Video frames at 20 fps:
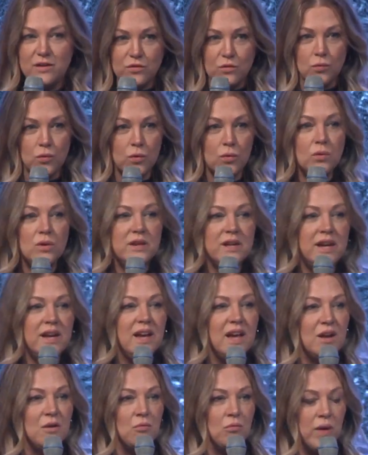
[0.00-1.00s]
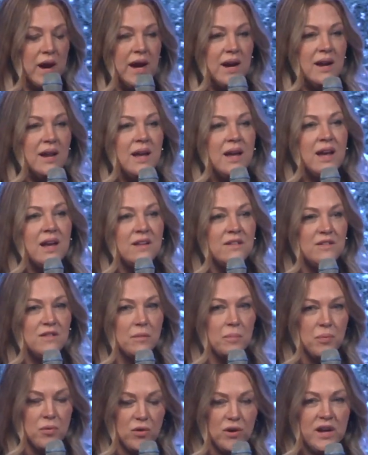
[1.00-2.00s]
is ruling and reigning and
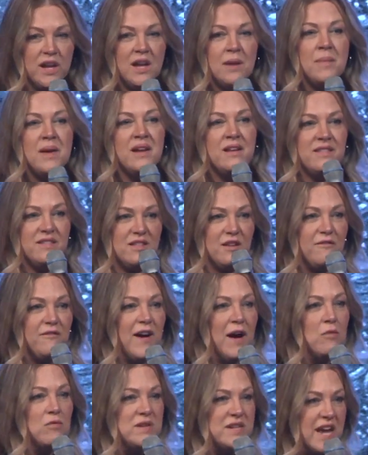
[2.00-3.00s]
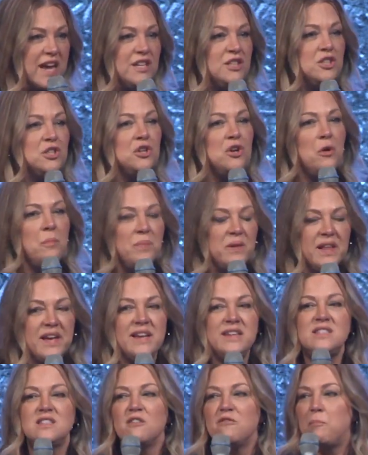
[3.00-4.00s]
supreme. It is the foundational
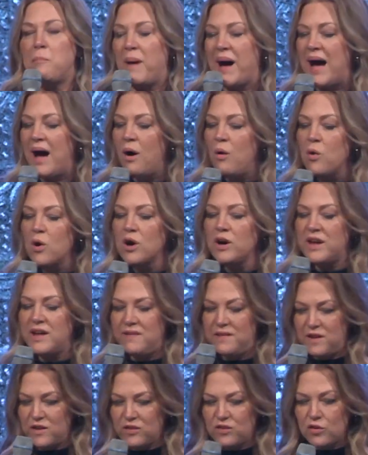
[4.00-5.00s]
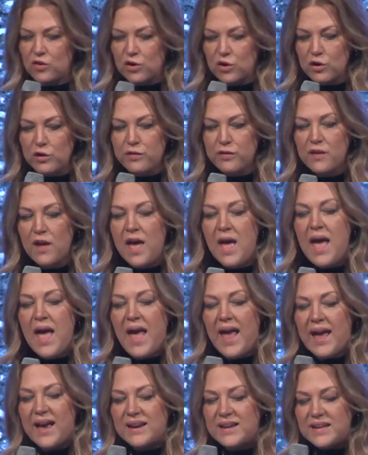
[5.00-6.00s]
place of power in this earth.
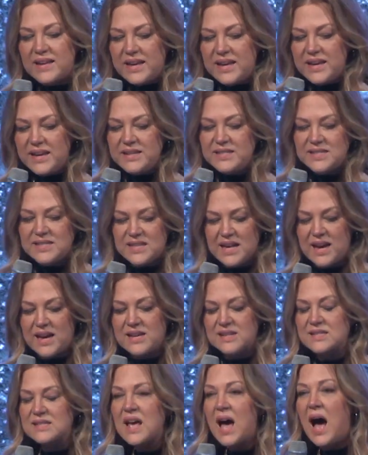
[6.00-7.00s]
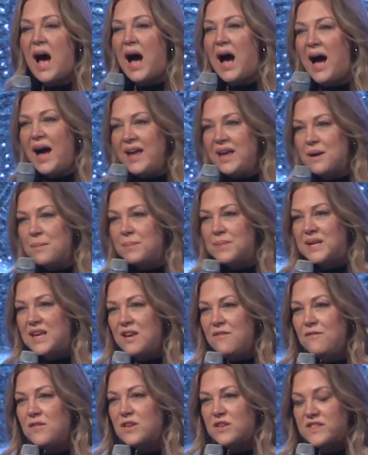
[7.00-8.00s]
And he says, I am
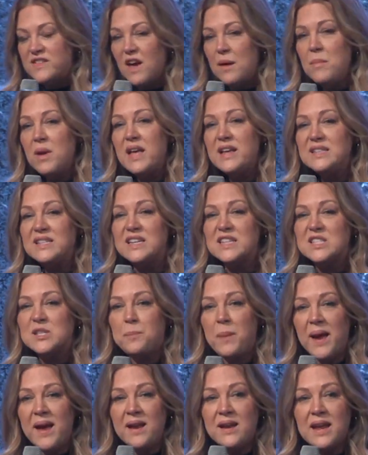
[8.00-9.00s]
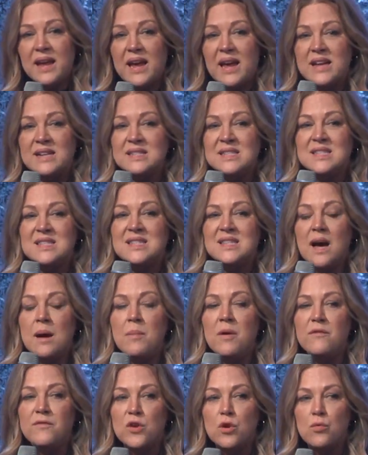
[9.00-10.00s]
giving, some, it's expanding in
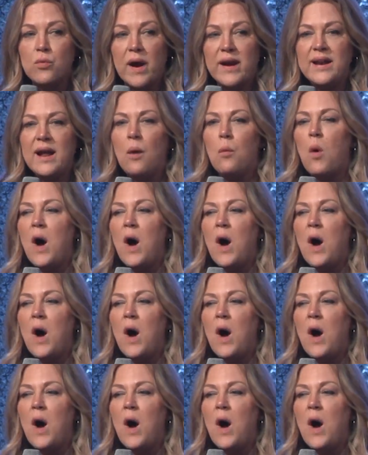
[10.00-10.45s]
some of you right now.